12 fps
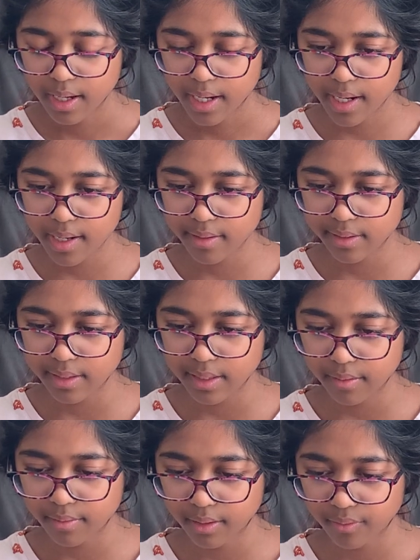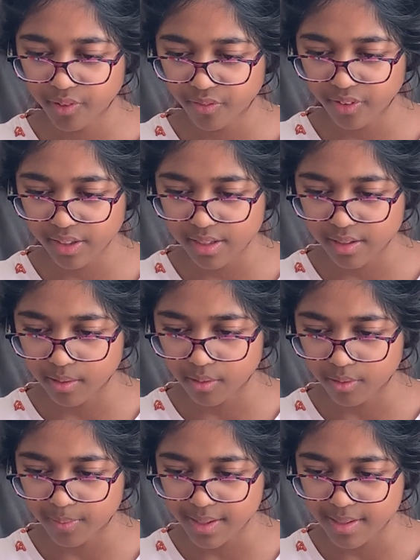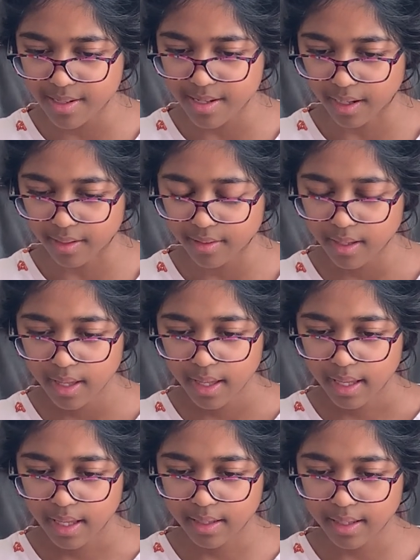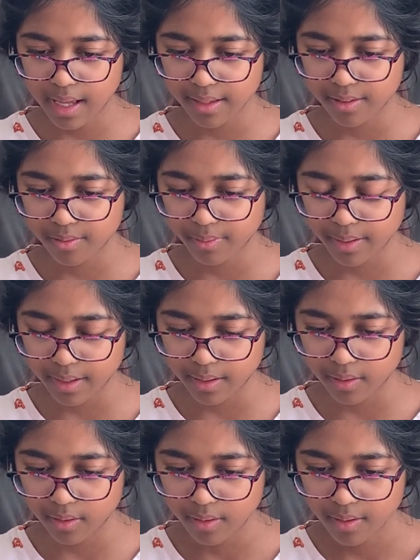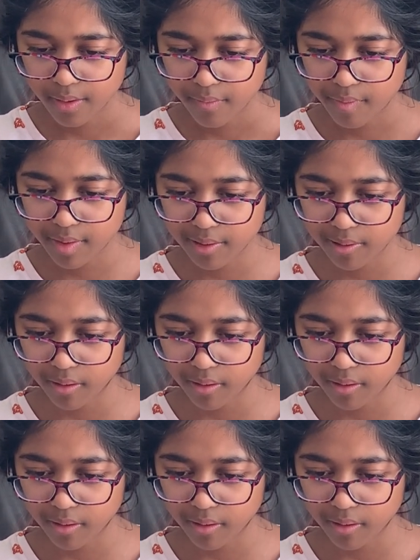Harry could see himself reflected in those misty eyes, and that's where Mr.